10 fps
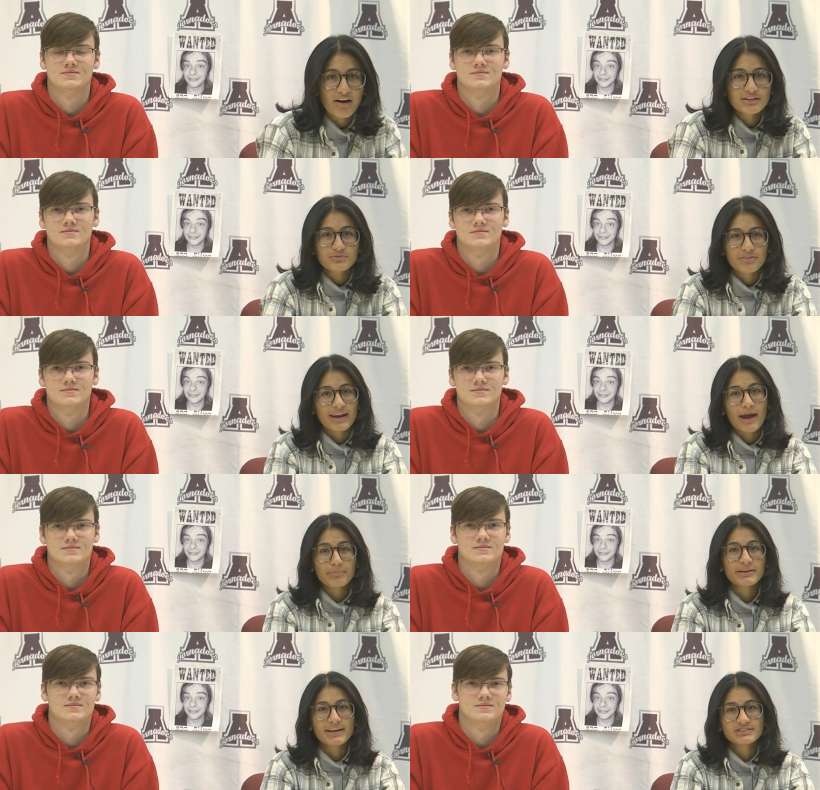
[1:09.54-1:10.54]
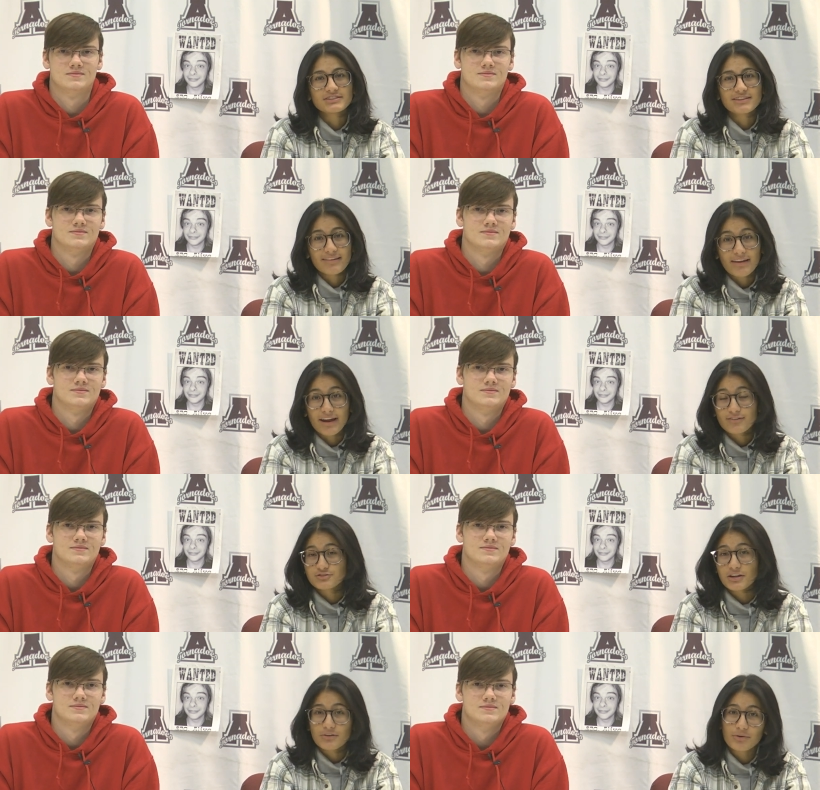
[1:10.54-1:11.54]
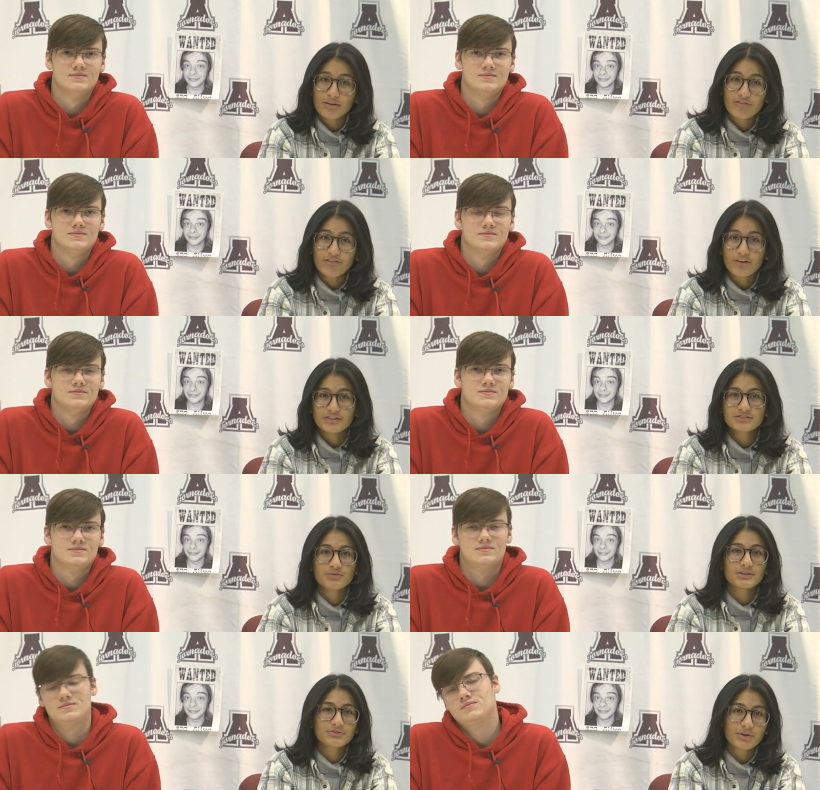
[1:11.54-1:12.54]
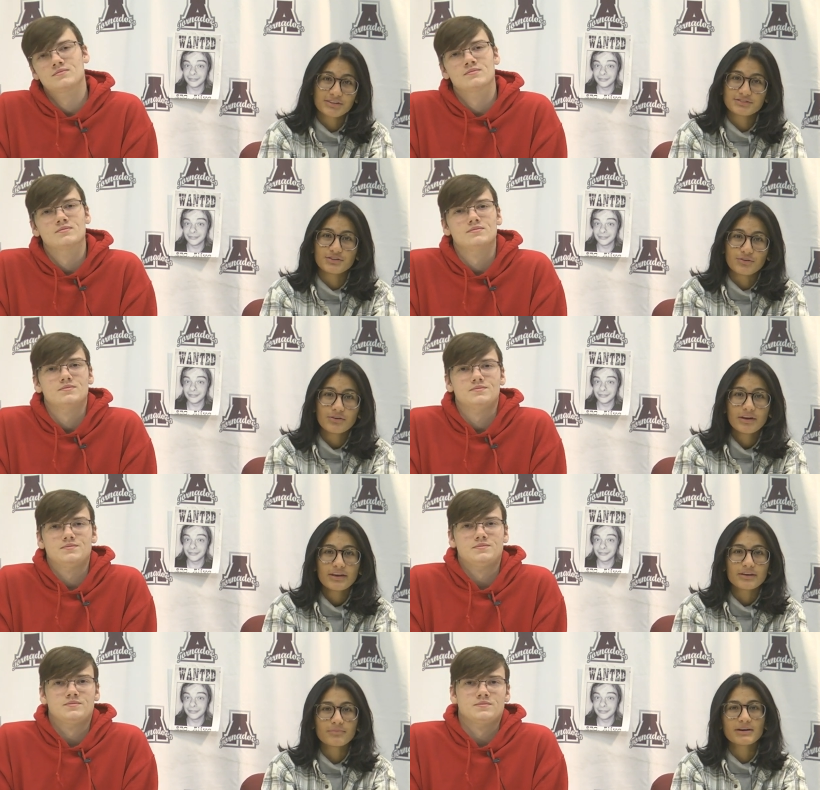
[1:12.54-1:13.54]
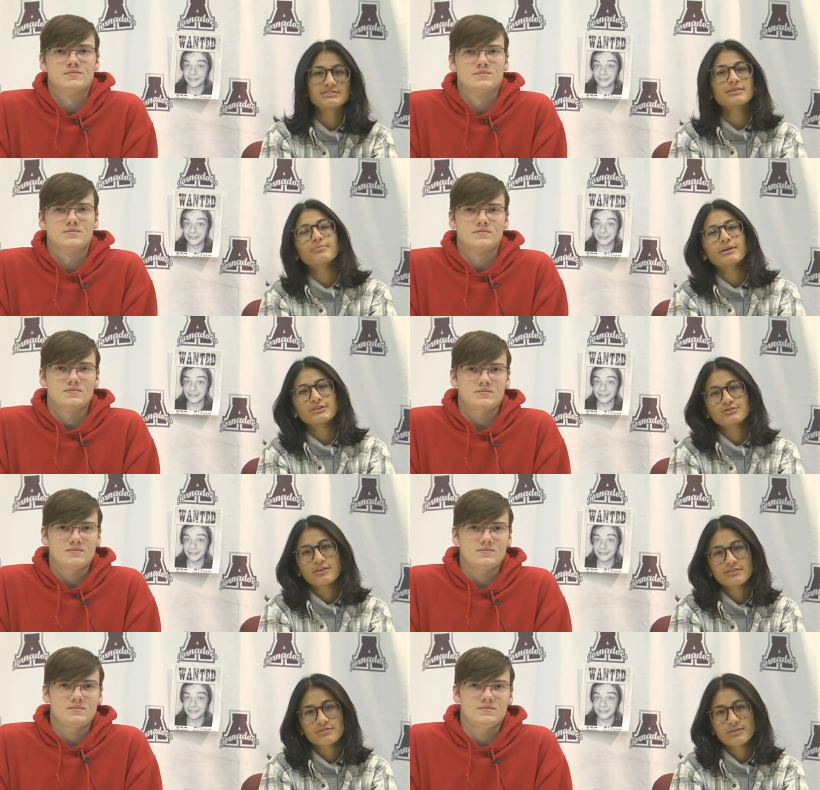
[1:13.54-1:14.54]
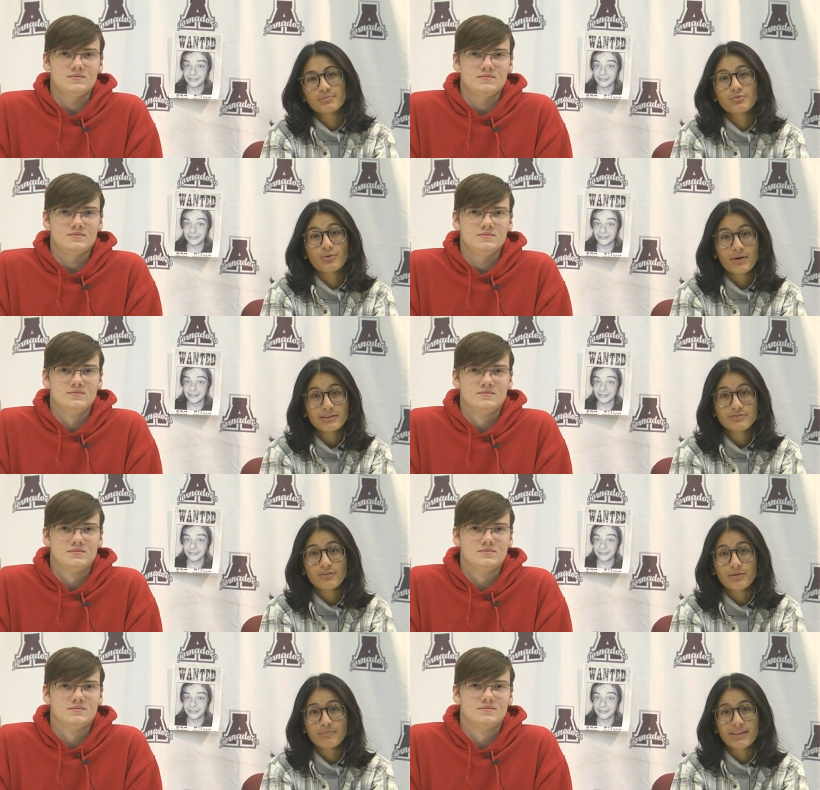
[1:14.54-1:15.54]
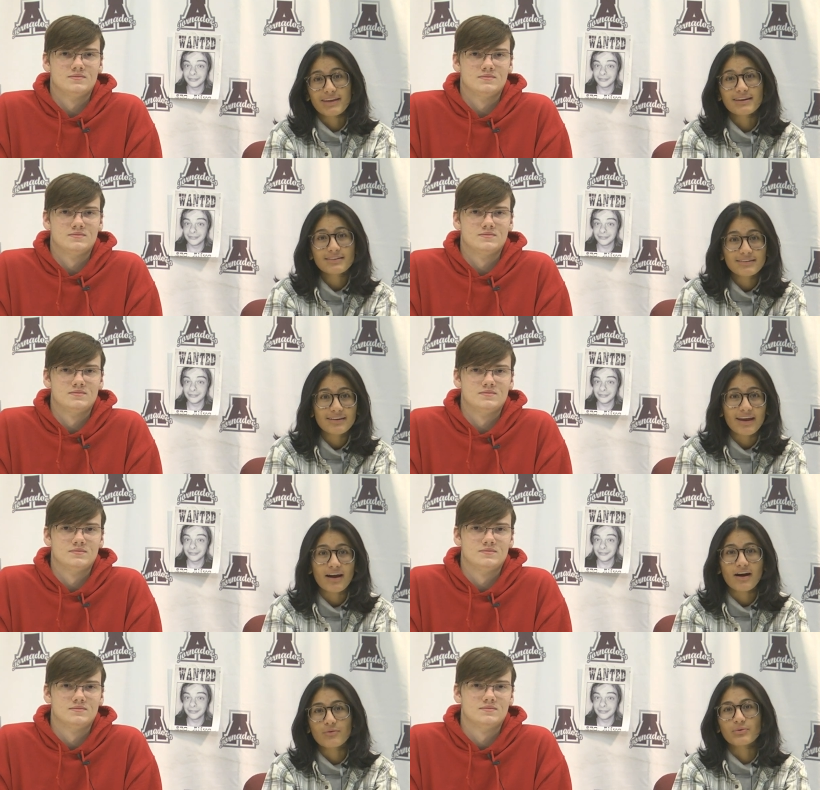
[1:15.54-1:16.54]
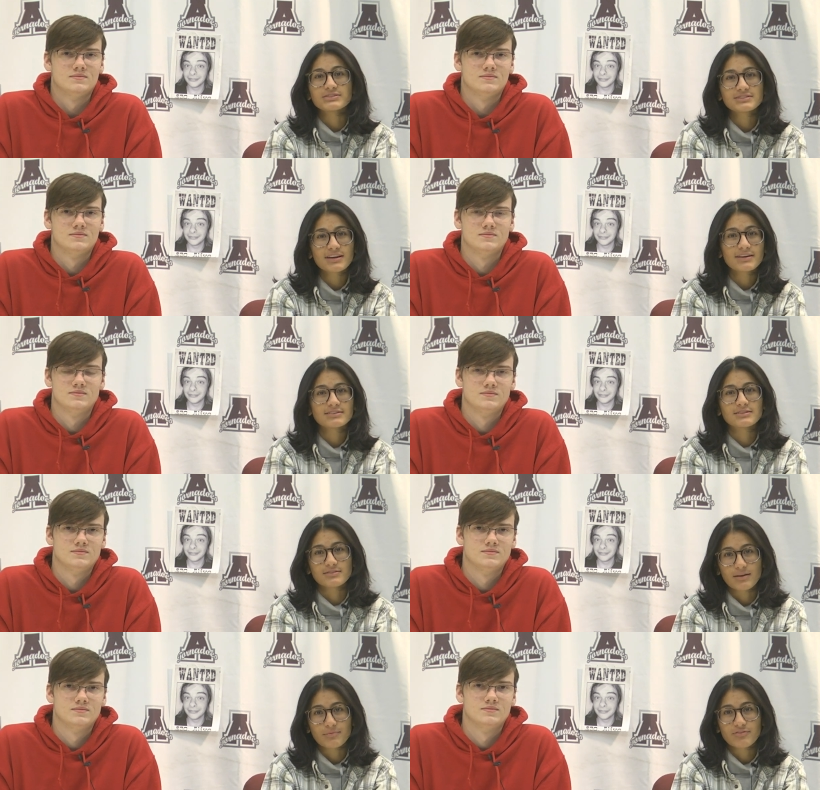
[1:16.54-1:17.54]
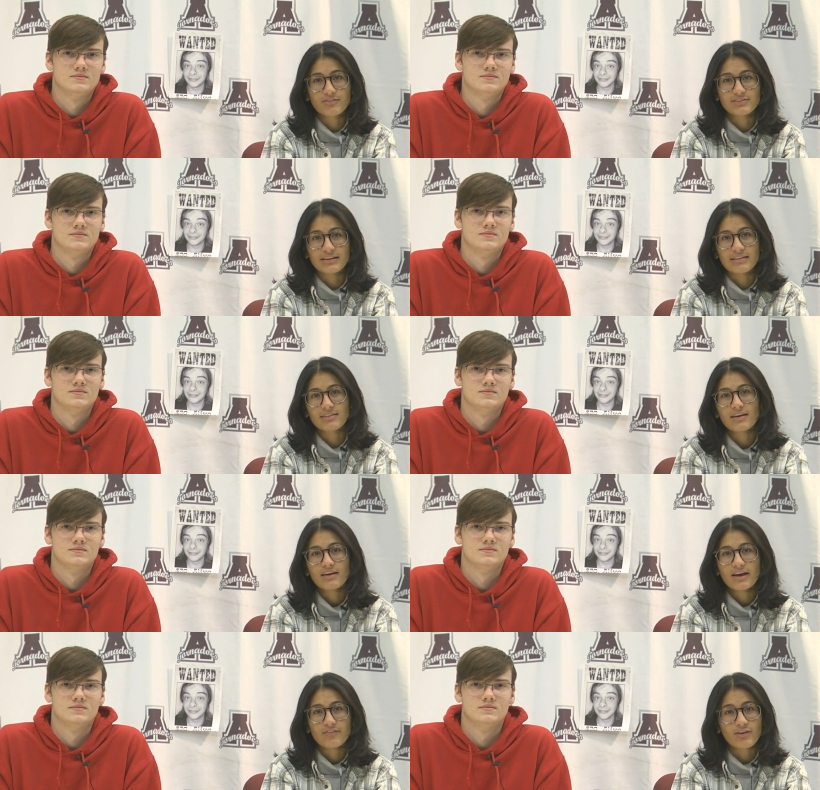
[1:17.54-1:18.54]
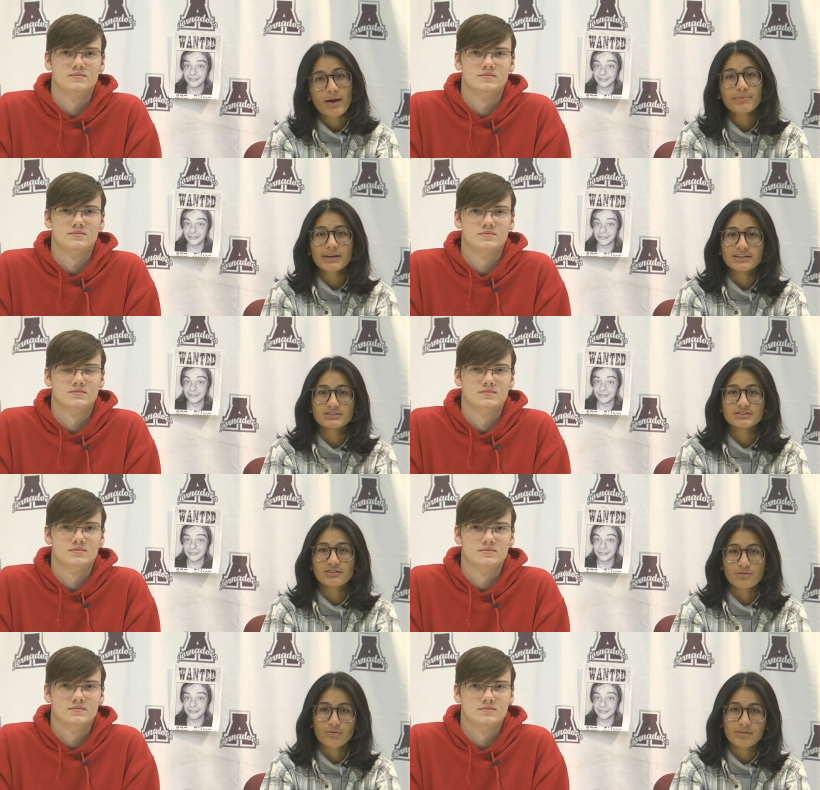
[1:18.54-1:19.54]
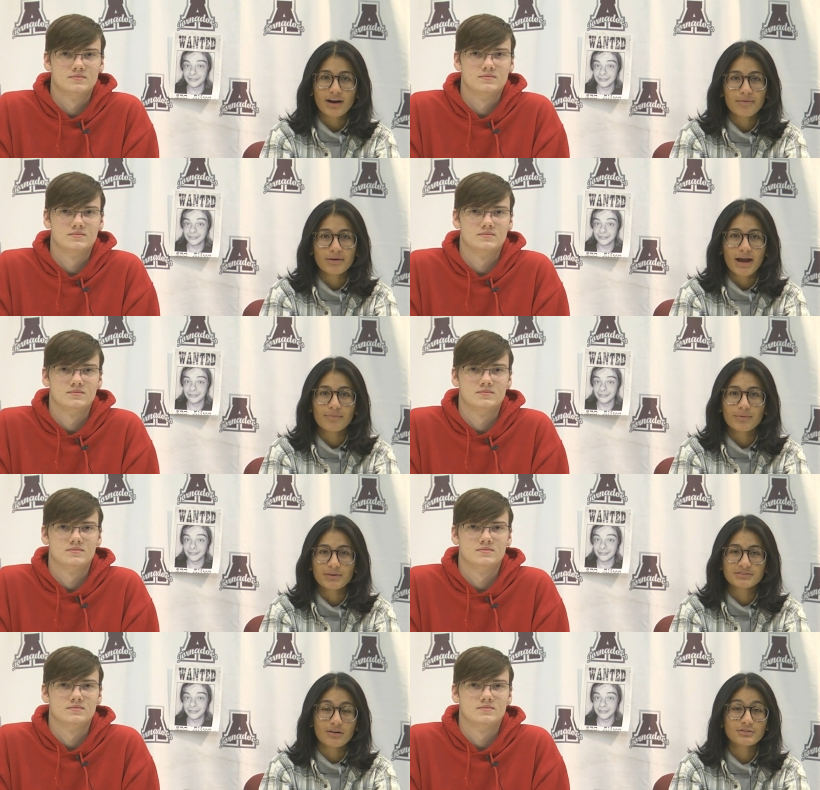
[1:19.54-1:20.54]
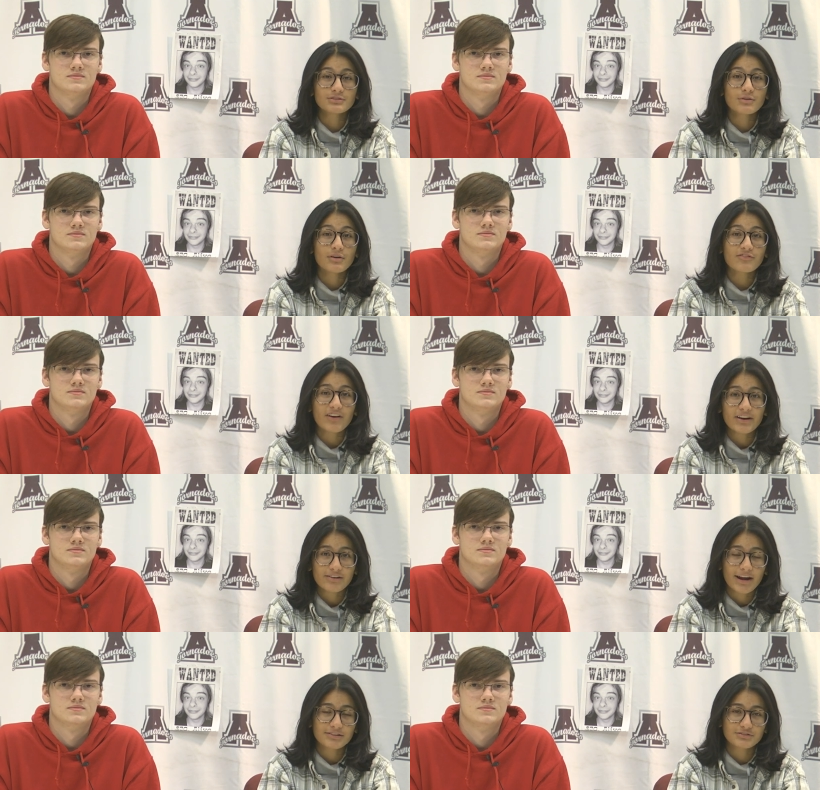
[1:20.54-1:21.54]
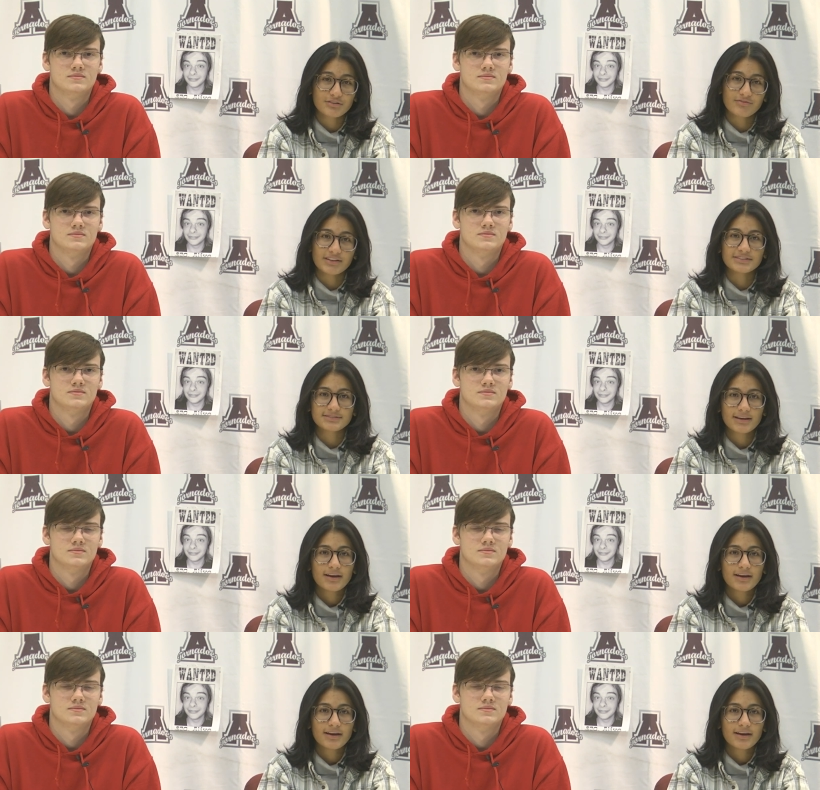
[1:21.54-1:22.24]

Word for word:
Speaker 1: with an application deadline of January 1st, 2022, you must submit your transcript request form by the end of the day on Wednesday, December 15th. If your application is through the Common App, you must also notify your counselor of this.